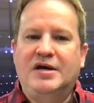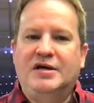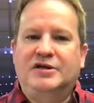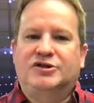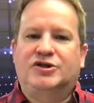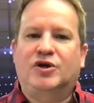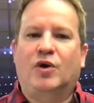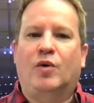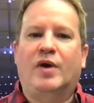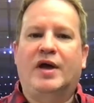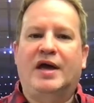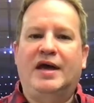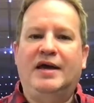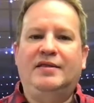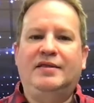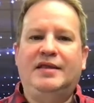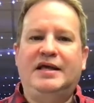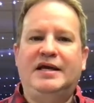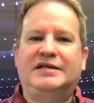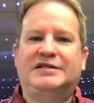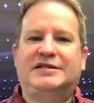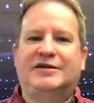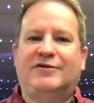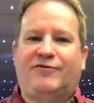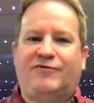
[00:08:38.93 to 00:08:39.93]
So in
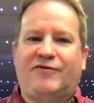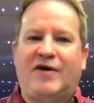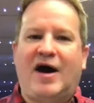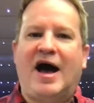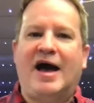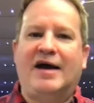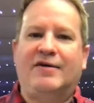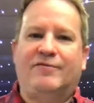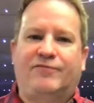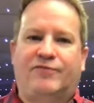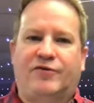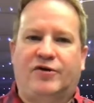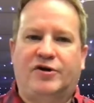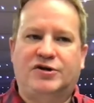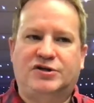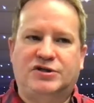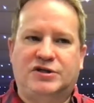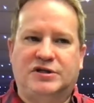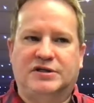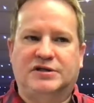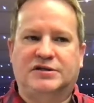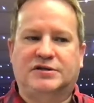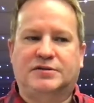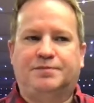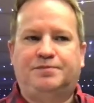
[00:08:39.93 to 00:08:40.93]
these five
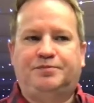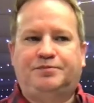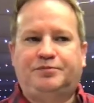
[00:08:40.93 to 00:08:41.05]
verses,